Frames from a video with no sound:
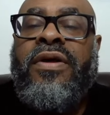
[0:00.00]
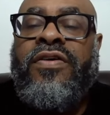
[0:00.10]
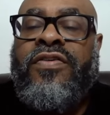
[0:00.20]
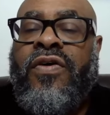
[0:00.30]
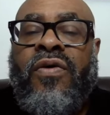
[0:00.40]

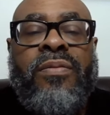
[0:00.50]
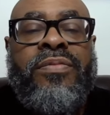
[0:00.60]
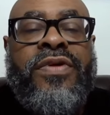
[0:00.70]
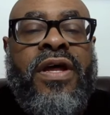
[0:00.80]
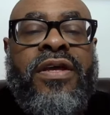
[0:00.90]
So I'm
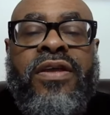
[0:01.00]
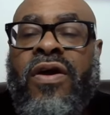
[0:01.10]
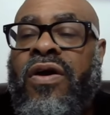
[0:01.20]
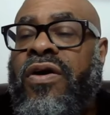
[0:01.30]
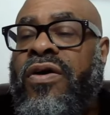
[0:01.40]
telling
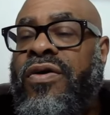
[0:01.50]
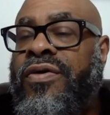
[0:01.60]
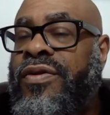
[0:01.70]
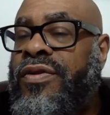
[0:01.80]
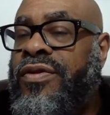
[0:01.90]
y'all,
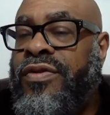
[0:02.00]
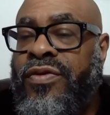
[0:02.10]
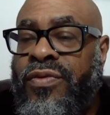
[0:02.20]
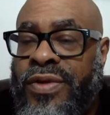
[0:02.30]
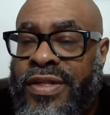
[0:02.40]

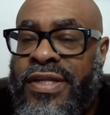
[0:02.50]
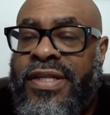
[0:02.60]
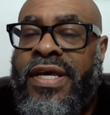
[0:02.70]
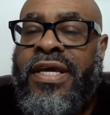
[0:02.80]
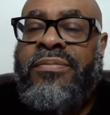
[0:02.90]
do it today,